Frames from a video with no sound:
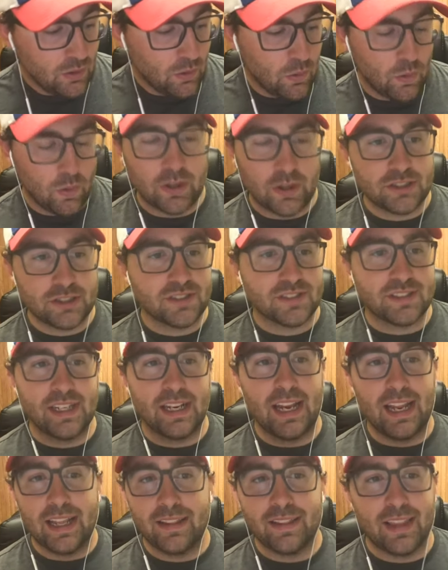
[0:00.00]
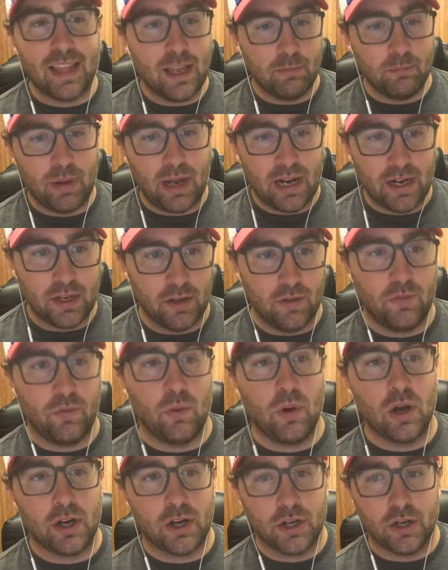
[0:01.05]
or just an inland body of
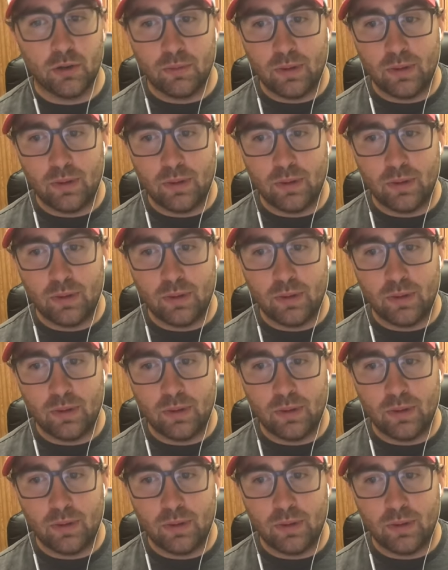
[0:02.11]
water